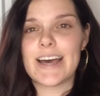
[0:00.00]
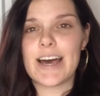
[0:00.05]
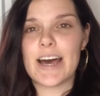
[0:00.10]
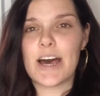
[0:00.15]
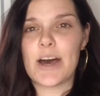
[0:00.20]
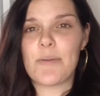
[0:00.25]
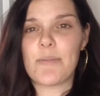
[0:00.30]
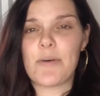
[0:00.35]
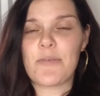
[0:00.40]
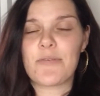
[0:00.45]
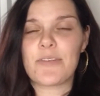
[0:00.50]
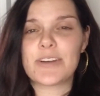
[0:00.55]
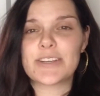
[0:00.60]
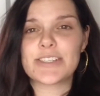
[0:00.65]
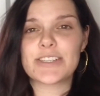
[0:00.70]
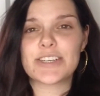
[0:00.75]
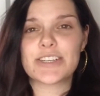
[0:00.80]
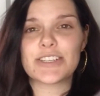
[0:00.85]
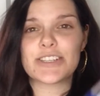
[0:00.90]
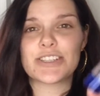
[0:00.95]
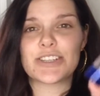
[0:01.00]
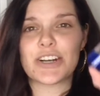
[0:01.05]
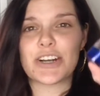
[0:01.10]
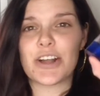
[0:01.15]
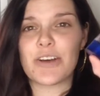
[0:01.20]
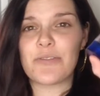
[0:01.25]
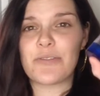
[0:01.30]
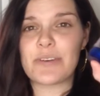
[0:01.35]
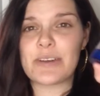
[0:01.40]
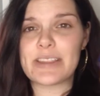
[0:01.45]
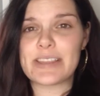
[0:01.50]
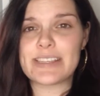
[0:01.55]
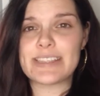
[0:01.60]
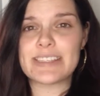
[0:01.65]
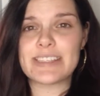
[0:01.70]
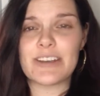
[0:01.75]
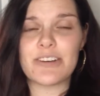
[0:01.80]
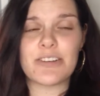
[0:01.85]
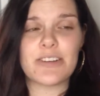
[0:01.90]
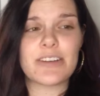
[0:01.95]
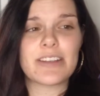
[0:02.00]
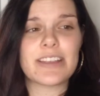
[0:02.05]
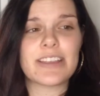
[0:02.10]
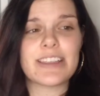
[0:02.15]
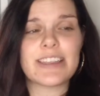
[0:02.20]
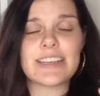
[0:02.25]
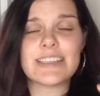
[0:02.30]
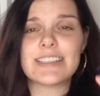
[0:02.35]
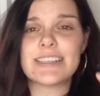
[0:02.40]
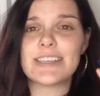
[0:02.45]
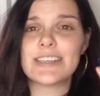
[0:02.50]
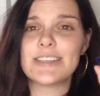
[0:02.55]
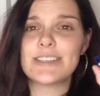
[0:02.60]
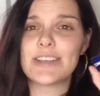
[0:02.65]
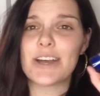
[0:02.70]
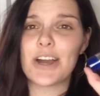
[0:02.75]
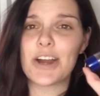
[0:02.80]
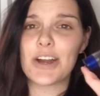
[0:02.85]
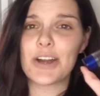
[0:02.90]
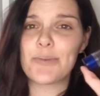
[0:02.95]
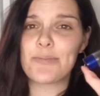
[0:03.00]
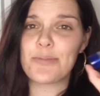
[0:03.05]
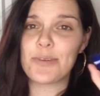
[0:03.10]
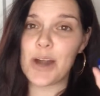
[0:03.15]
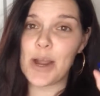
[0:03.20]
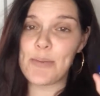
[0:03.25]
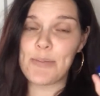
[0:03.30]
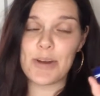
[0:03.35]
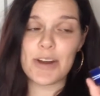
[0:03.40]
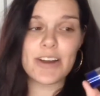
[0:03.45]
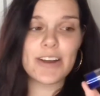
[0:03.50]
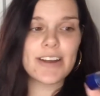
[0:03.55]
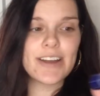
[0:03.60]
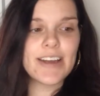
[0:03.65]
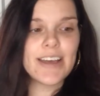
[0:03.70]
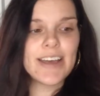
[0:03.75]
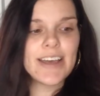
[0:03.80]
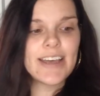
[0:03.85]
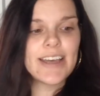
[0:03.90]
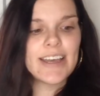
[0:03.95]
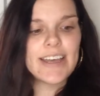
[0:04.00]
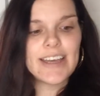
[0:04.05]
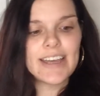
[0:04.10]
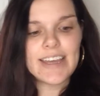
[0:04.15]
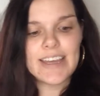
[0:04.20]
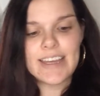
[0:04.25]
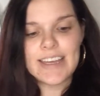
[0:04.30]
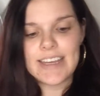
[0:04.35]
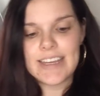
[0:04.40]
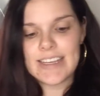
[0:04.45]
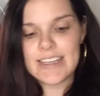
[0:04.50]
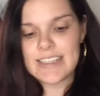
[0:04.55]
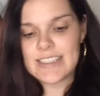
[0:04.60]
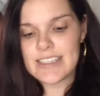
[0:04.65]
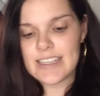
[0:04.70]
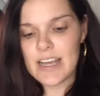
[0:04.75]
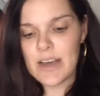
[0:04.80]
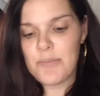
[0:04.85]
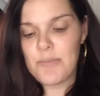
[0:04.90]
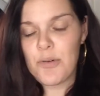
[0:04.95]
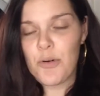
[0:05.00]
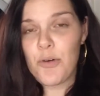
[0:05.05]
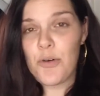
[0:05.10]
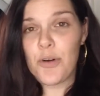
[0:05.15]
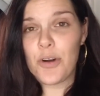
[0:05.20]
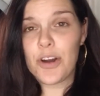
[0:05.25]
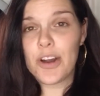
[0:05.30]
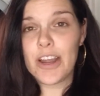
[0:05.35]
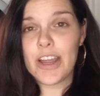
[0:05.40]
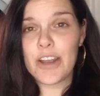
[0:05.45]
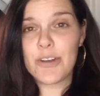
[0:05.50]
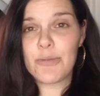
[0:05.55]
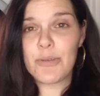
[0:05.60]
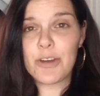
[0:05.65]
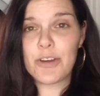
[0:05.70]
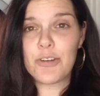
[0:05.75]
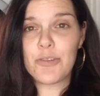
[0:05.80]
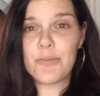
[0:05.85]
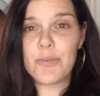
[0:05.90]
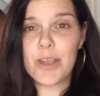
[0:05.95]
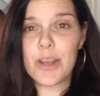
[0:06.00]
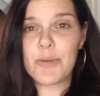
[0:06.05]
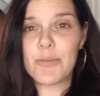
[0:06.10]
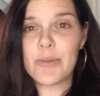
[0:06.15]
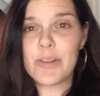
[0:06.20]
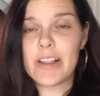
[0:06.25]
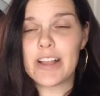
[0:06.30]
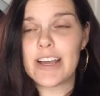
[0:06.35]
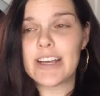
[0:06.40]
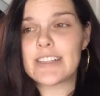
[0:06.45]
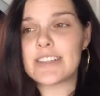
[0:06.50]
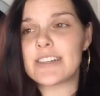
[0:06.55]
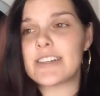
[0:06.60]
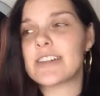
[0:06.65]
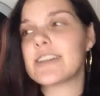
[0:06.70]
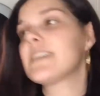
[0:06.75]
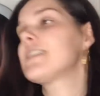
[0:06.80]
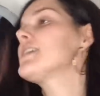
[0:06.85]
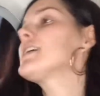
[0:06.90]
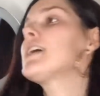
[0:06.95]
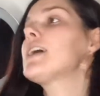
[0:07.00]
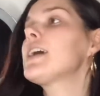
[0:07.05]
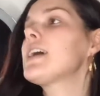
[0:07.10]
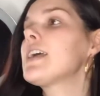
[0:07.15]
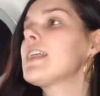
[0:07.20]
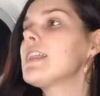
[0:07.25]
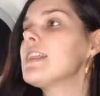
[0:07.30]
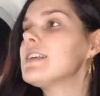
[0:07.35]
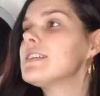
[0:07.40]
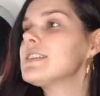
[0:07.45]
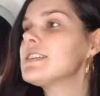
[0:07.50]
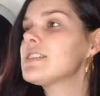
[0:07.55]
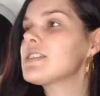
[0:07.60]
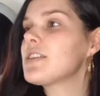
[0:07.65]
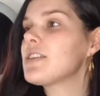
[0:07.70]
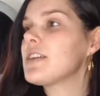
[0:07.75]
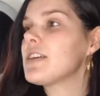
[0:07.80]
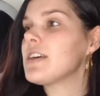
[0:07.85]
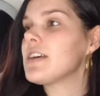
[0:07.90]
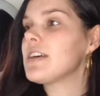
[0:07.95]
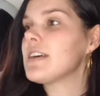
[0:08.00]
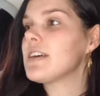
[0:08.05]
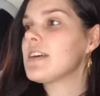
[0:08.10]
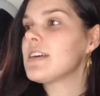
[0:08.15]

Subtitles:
I'm first going to start off with Silk. This is our primer. It is a pore and wrinkle minimalizer. This is going to